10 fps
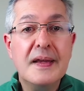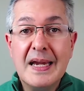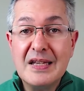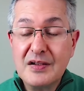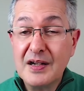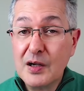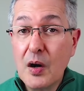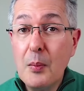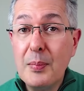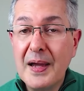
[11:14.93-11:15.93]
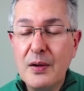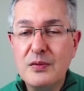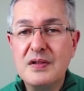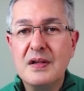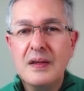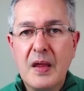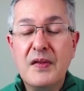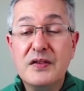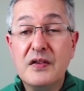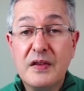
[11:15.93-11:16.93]
It's going to compound, and
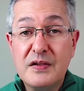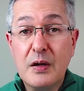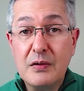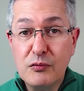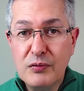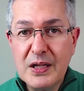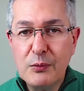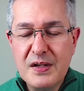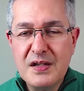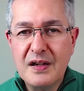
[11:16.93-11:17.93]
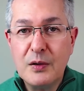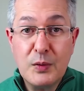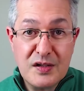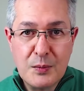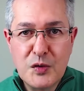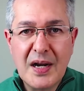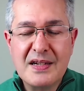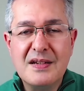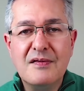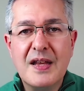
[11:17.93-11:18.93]
this is the total real return. We
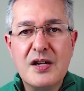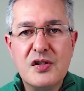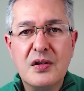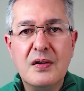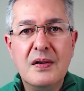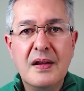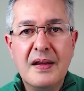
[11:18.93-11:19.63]
subtract inflation